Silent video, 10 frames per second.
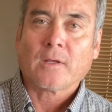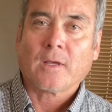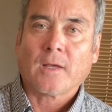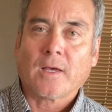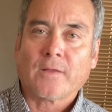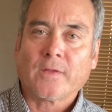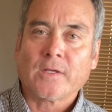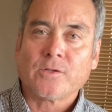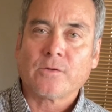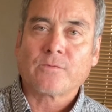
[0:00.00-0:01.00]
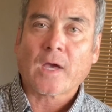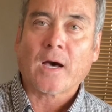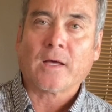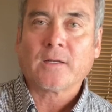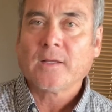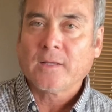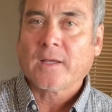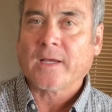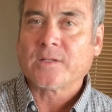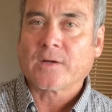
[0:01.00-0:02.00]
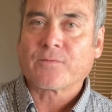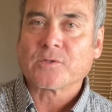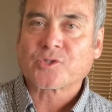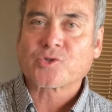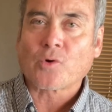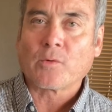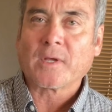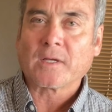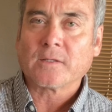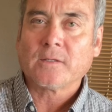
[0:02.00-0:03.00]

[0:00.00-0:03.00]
And then you've got a different strobing.